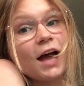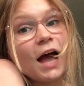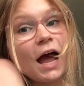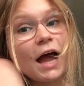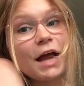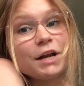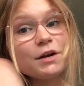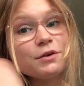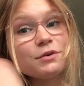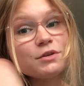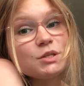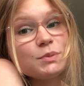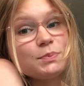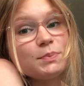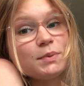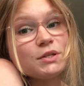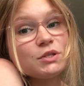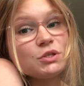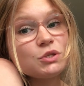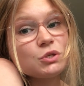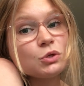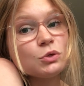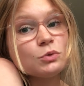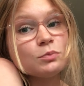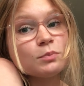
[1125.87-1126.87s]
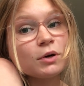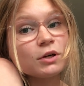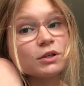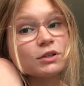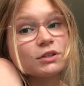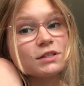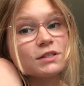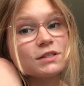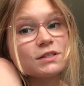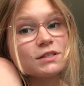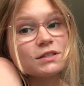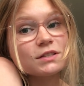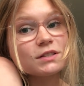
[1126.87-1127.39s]
I know it's been 2
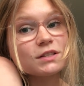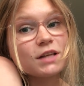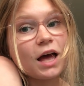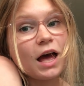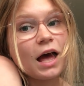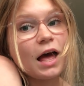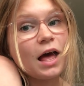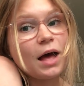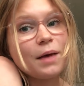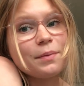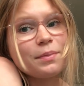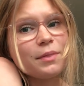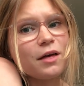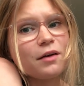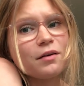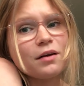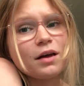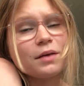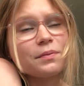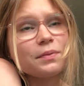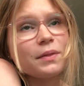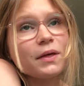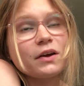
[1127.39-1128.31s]
months. I'm not